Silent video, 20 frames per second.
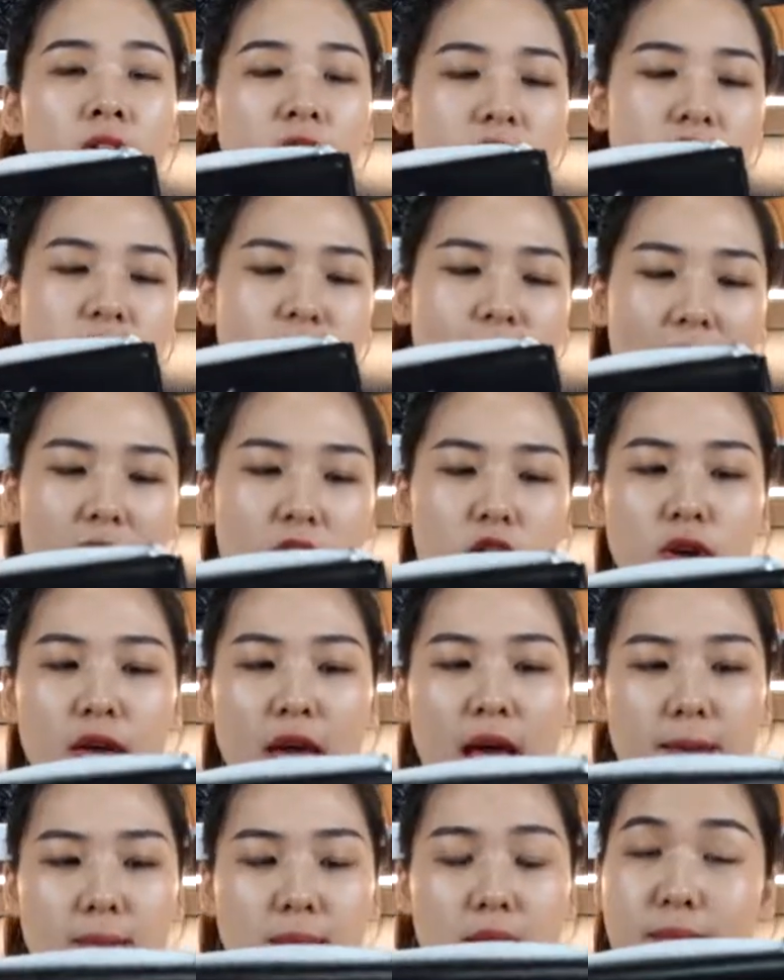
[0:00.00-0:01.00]
This bag, you
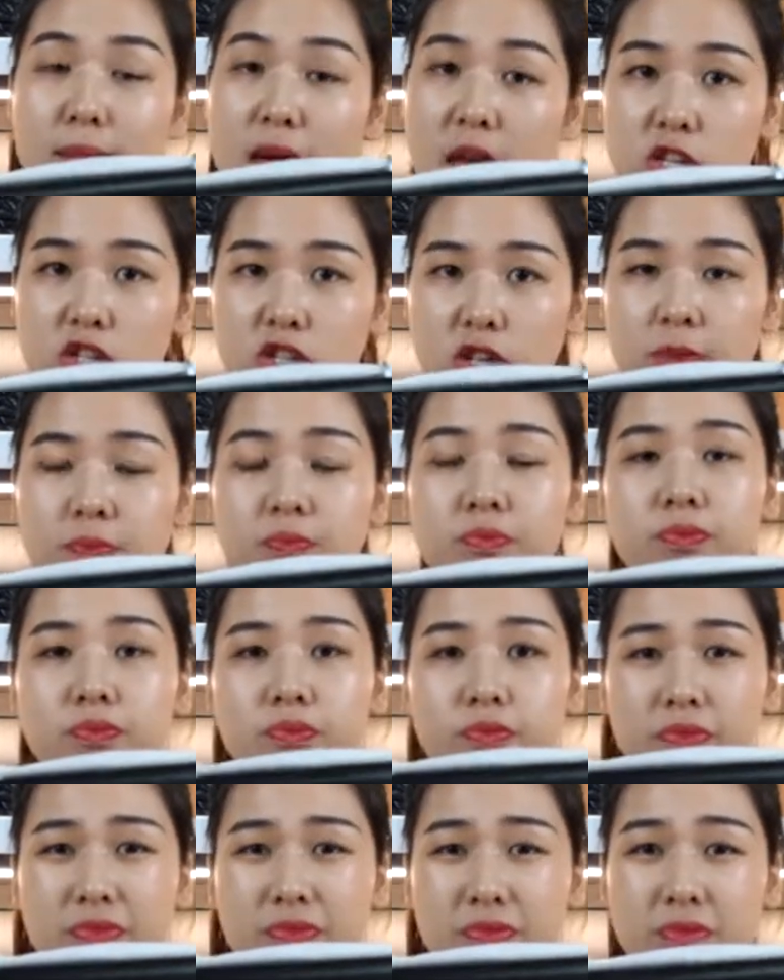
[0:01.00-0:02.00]
can
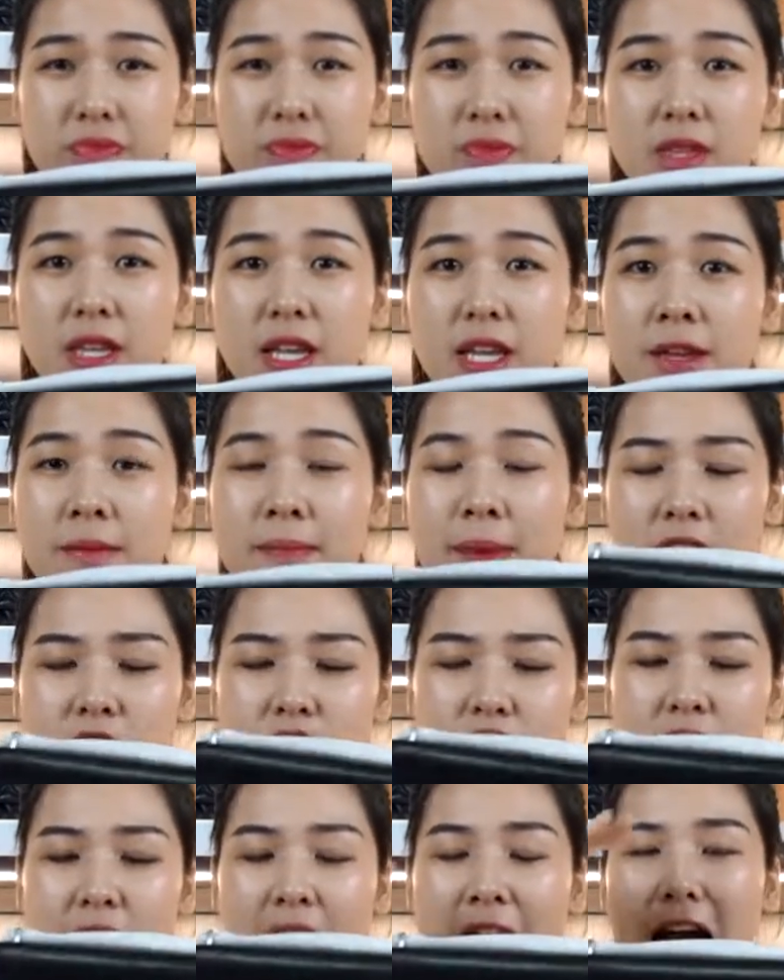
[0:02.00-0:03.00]

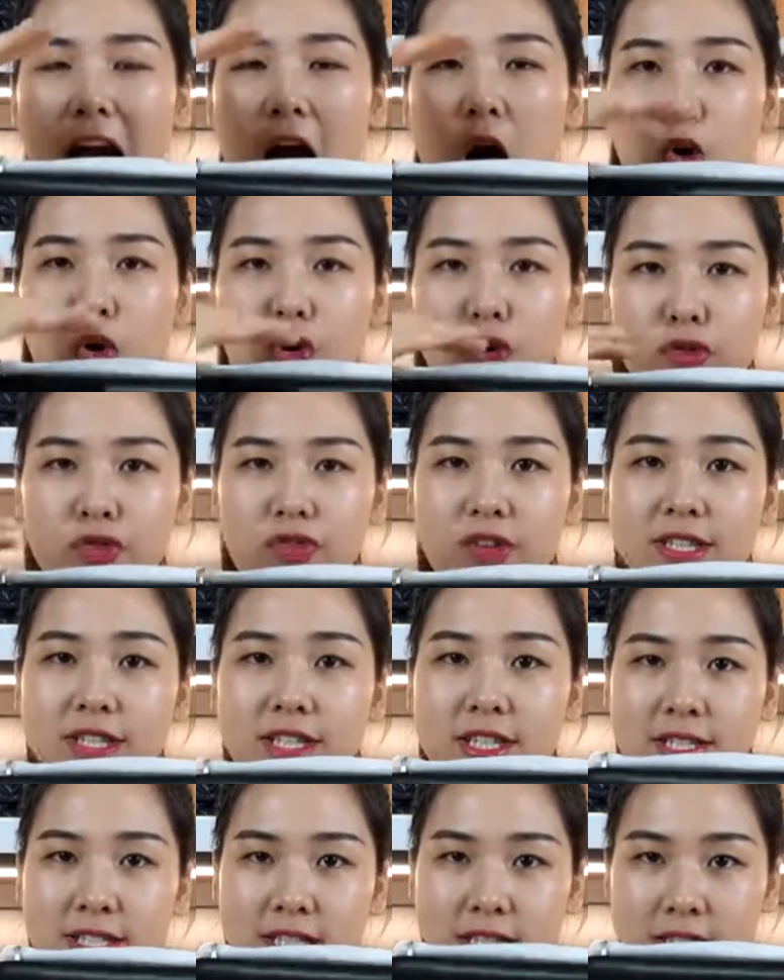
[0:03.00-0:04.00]
imagine how good this
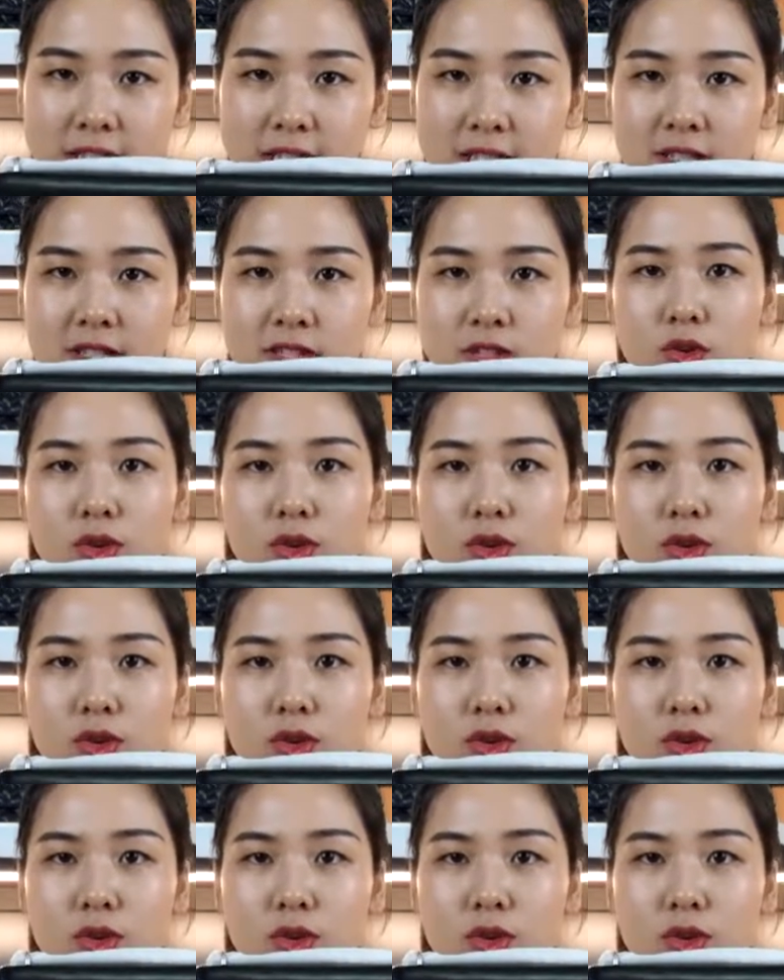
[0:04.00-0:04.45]
is.